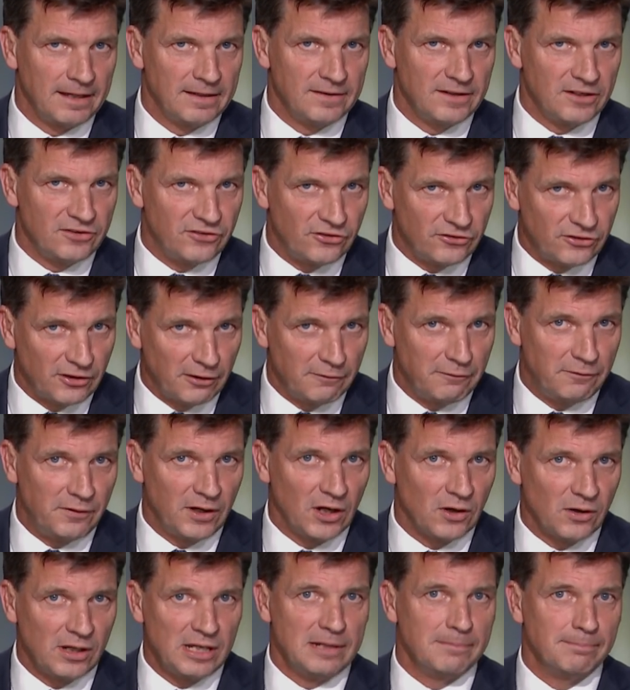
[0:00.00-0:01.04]
This is a
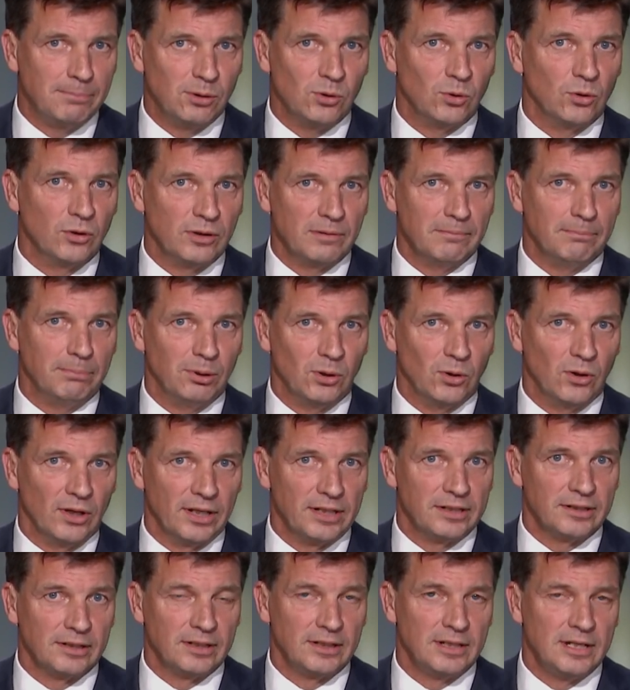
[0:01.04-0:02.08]
very important
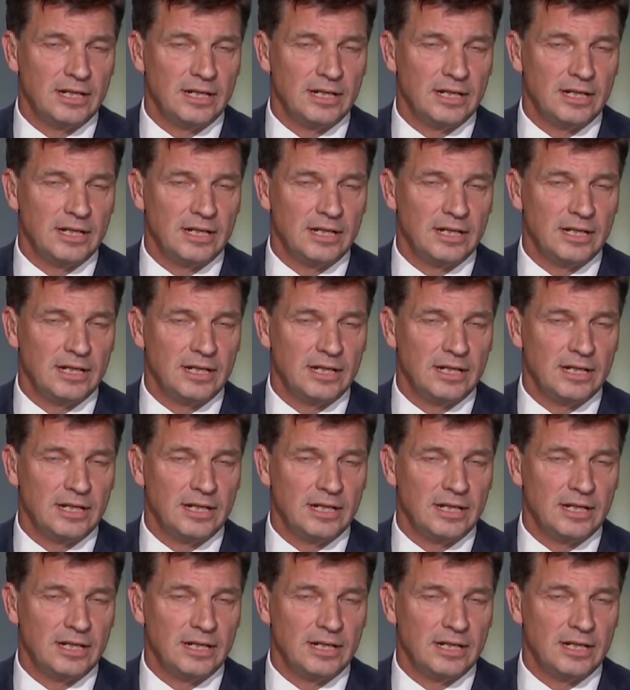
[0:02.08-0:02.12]
point.